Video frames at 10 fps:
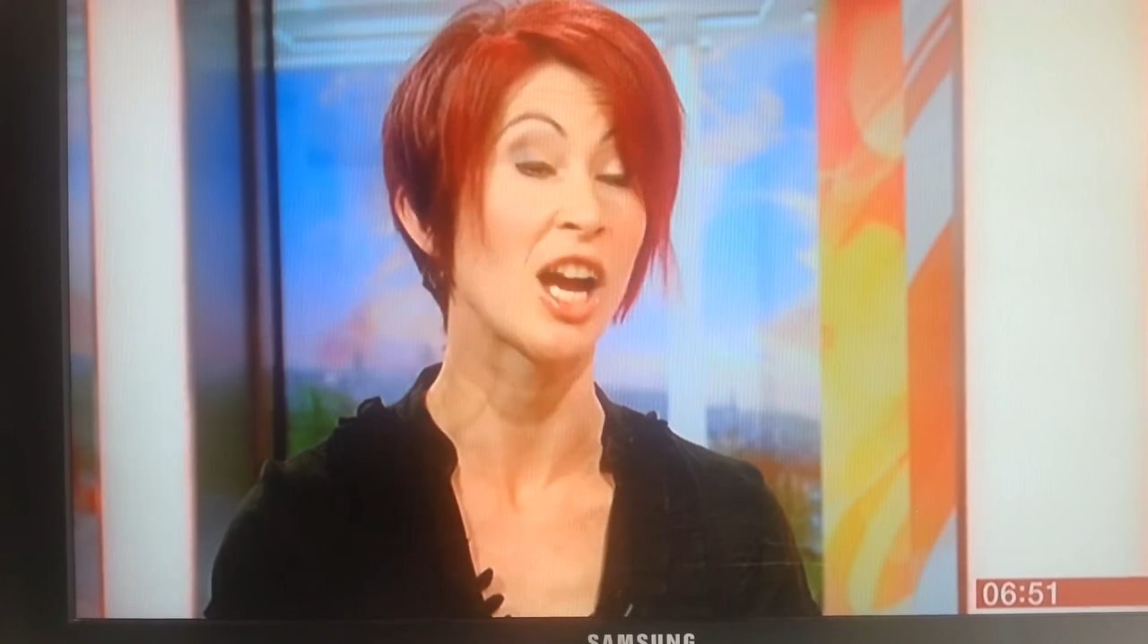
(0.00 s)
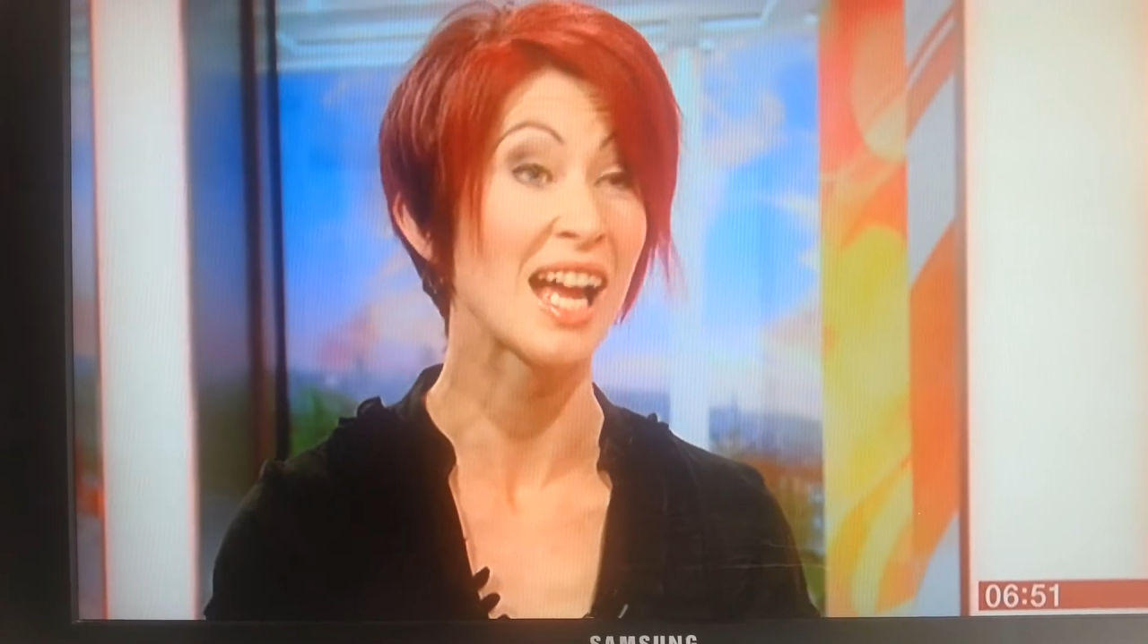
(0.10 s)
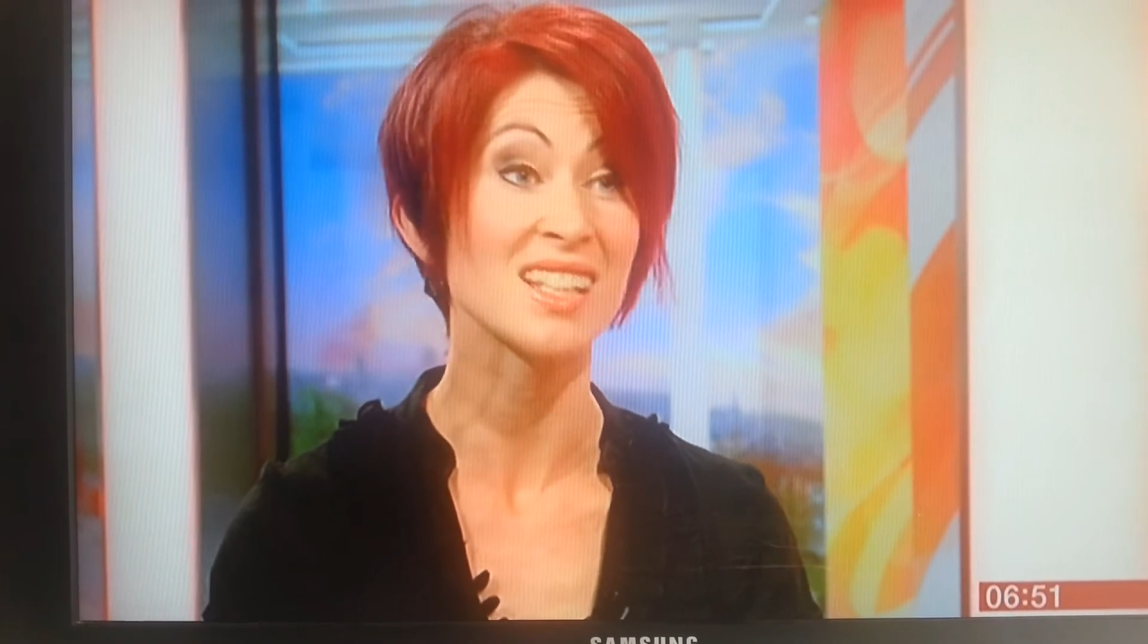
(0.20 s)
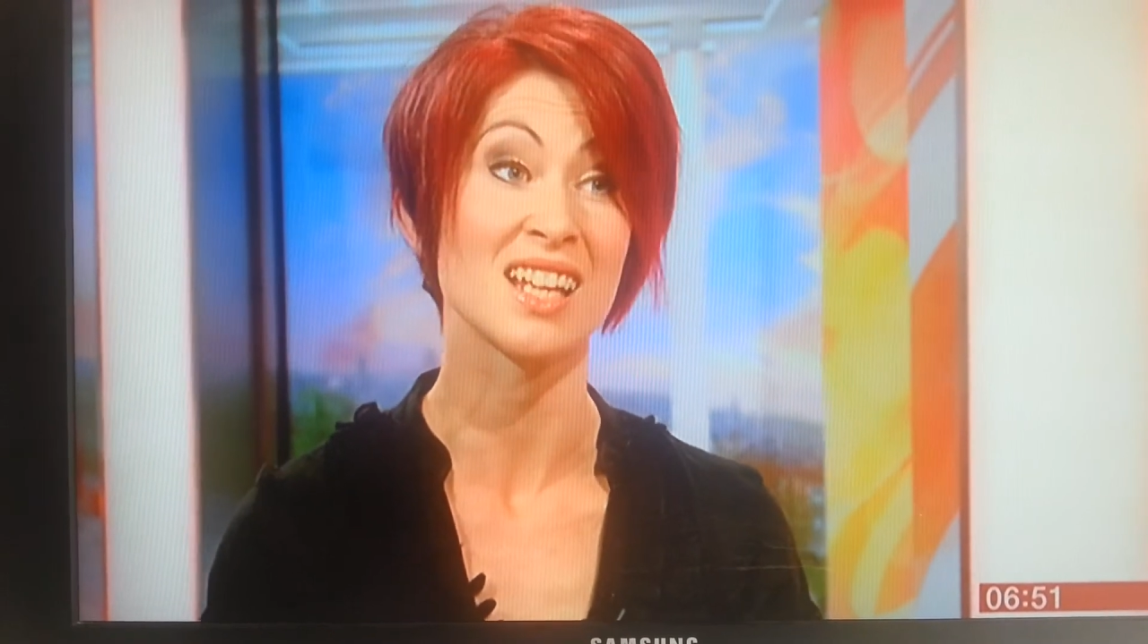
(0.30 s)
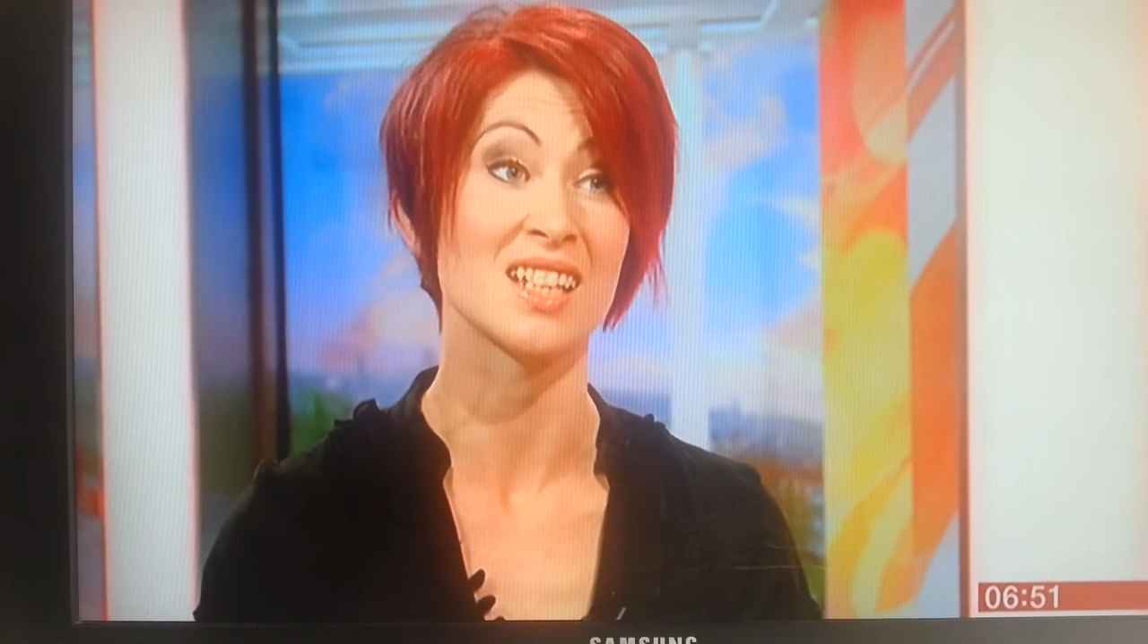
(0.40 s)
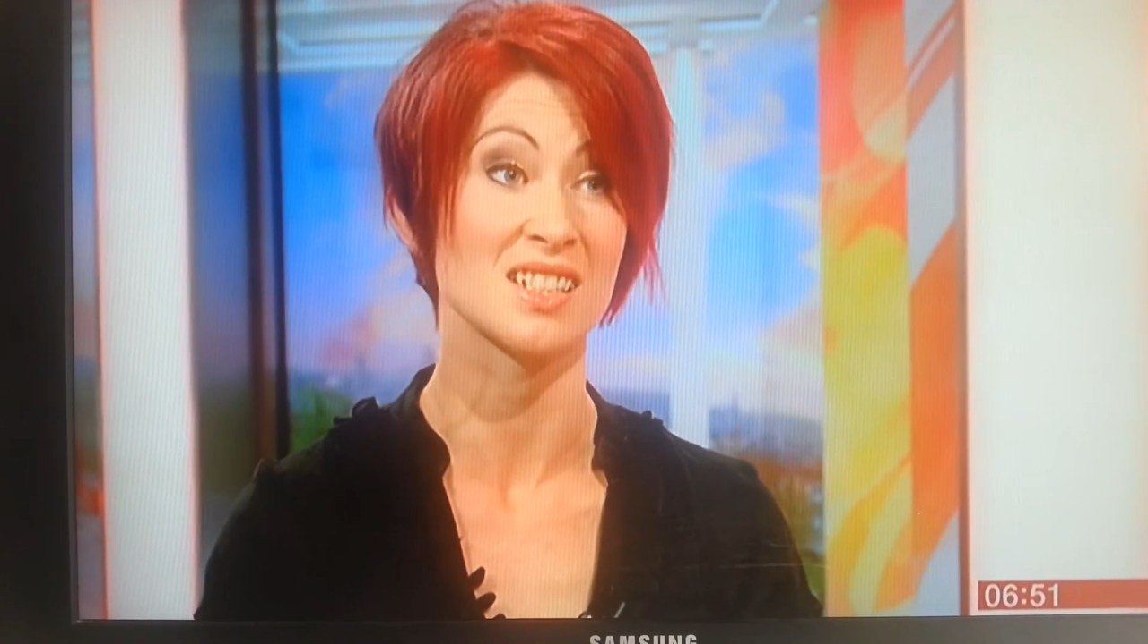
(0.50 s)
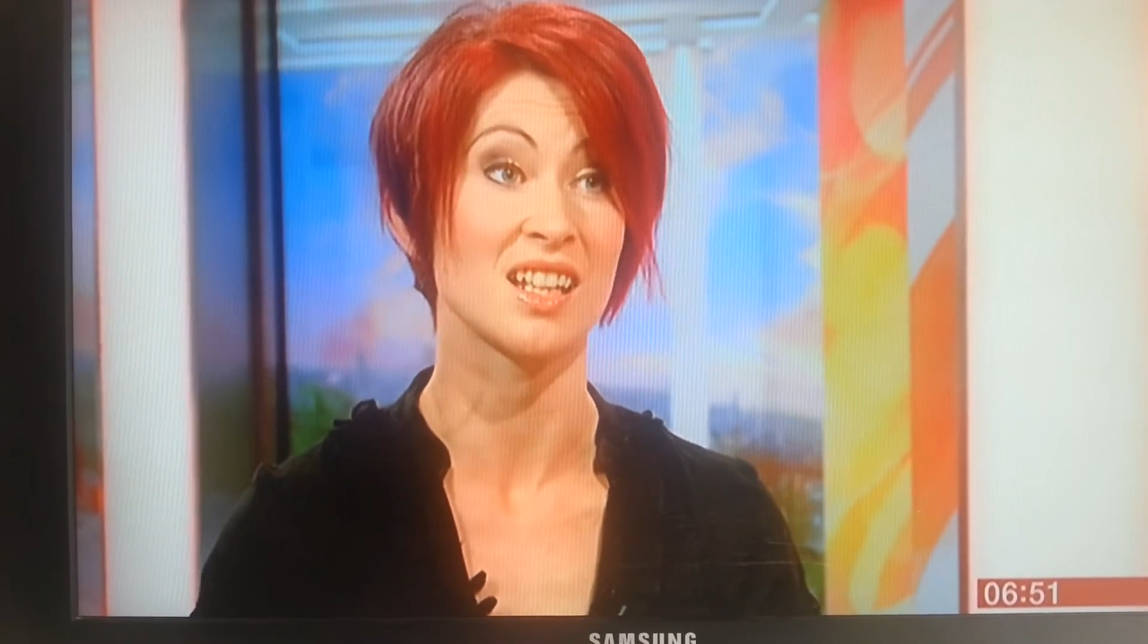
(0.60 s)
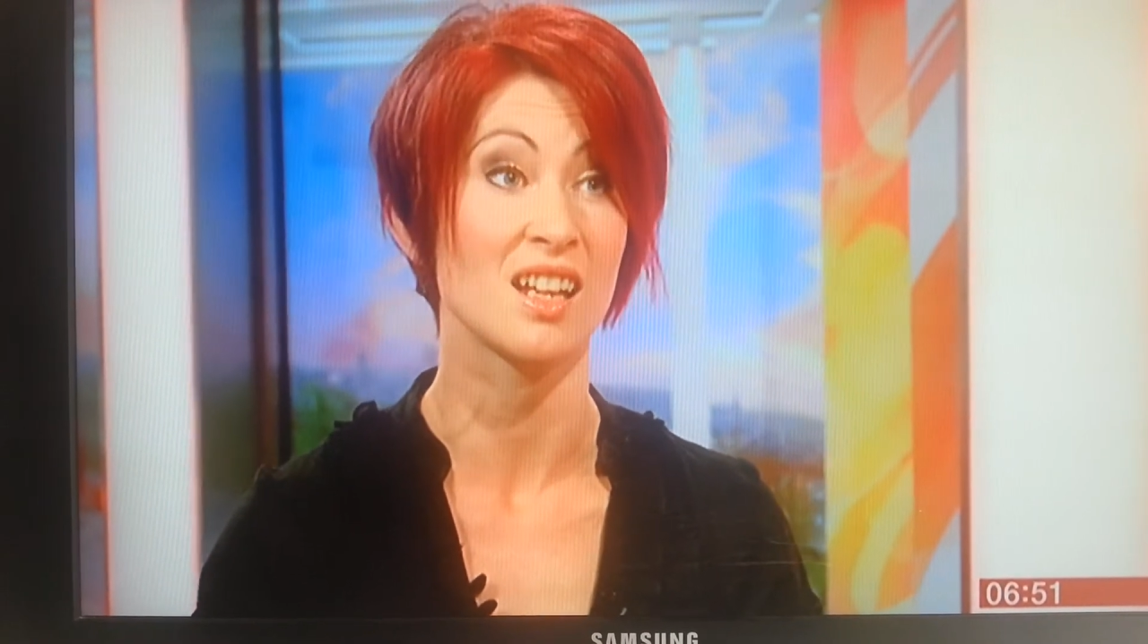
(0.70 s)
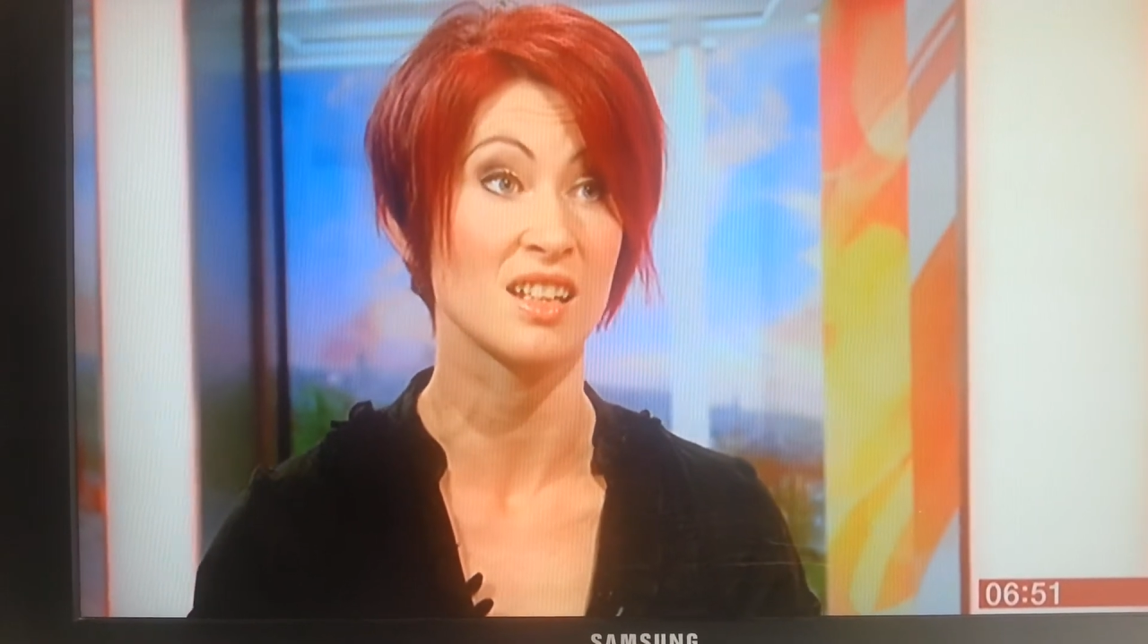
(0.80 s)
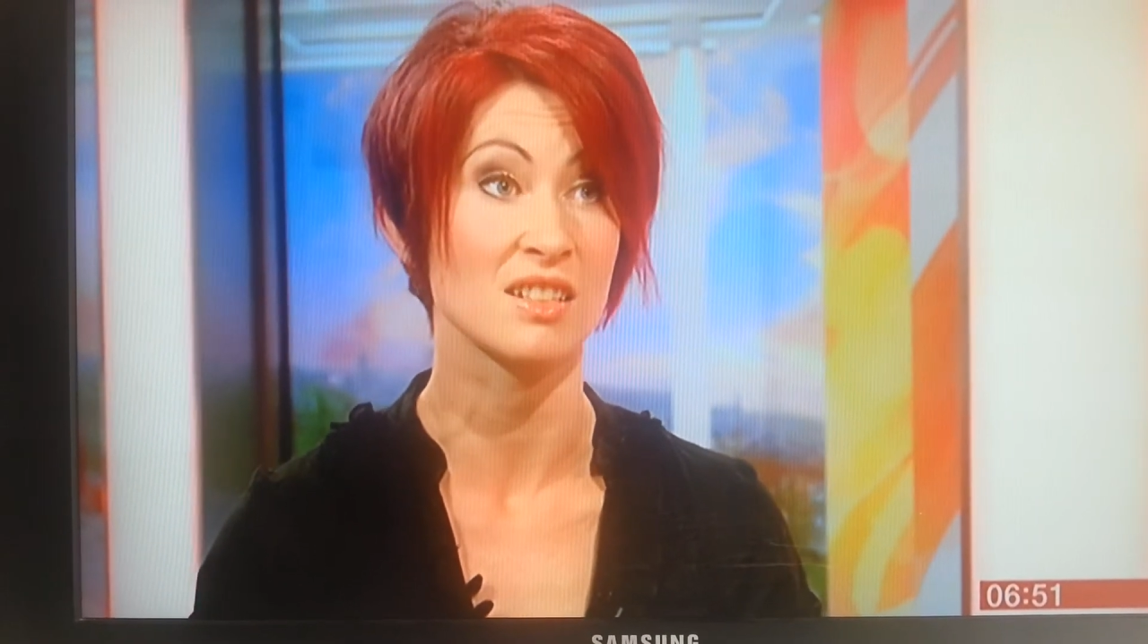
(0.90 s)
I hadn't
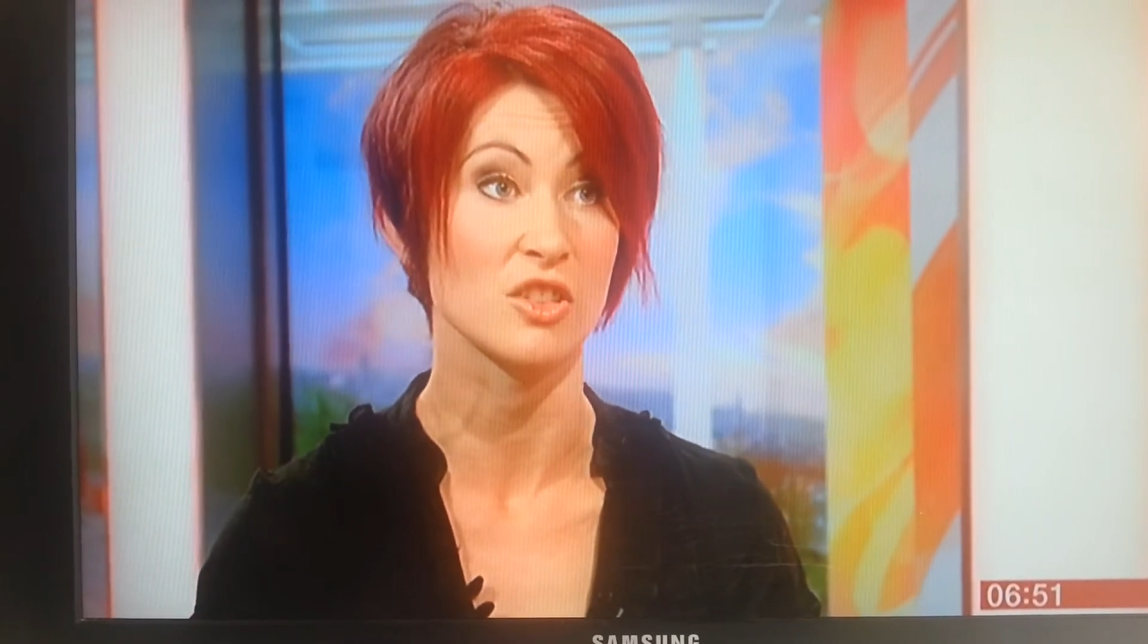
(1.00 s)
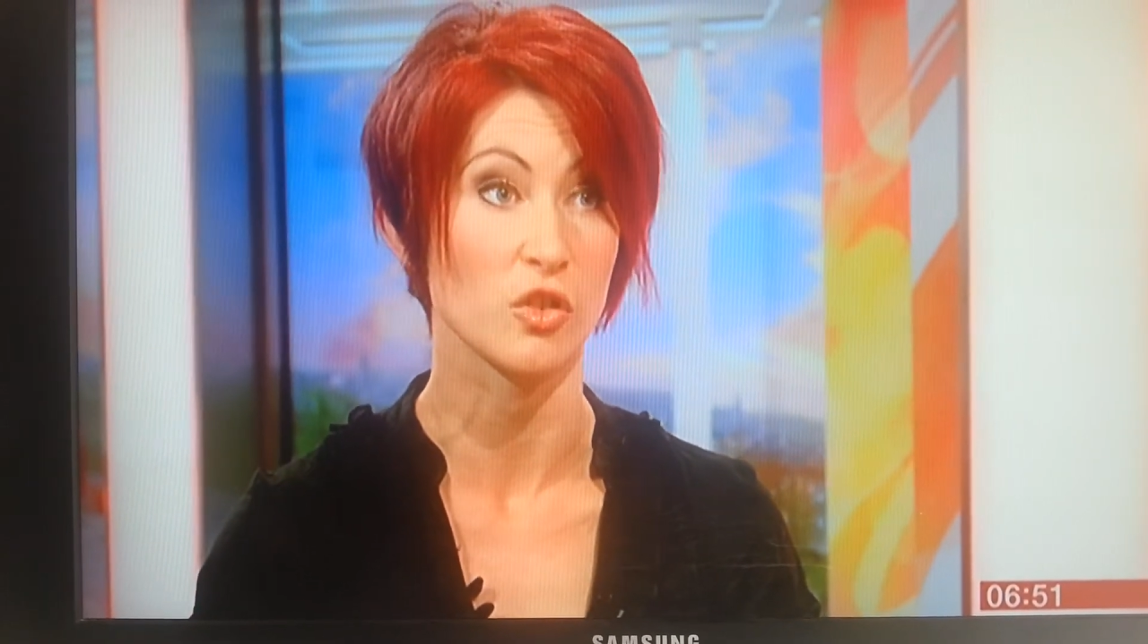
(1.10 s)
actually heard